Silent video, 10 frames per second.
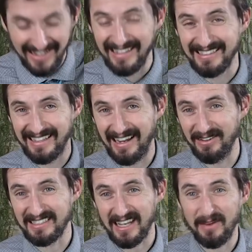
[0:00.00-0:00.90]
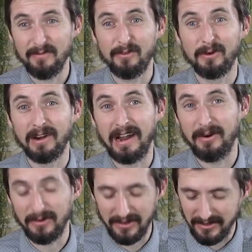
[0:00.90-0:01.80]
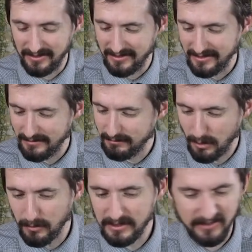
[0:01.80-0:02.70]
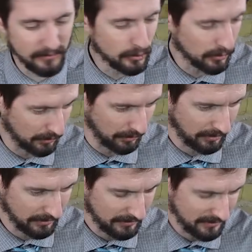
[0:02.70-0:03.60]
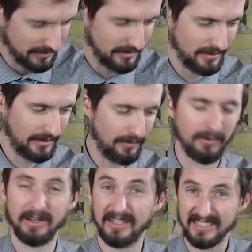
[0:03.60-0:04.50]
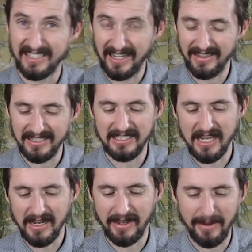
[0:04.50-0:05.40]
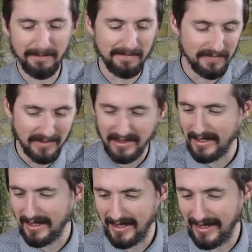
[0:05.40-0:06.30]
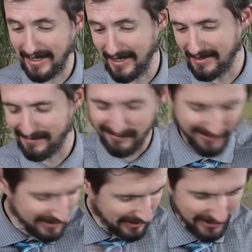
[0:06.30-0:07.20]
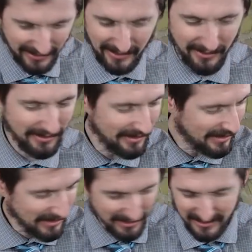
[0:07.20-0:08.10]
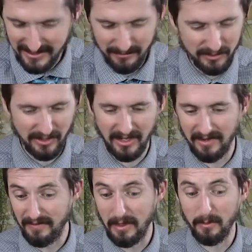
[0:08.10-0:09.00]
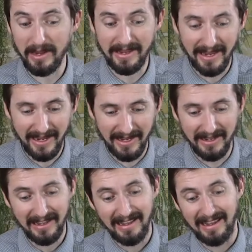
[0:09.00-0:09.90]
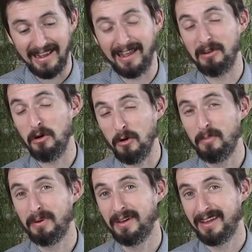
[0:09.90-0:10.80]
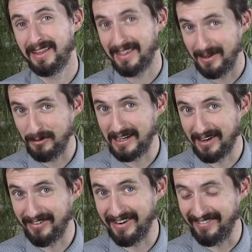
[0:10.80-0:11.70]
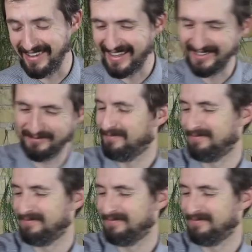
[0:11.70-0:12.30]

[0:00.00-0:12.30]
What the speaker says: So now it's time for our moment of truth. All right, we're gonna stand this tank up and clear all the substrate off that we can and hope that we covered everything.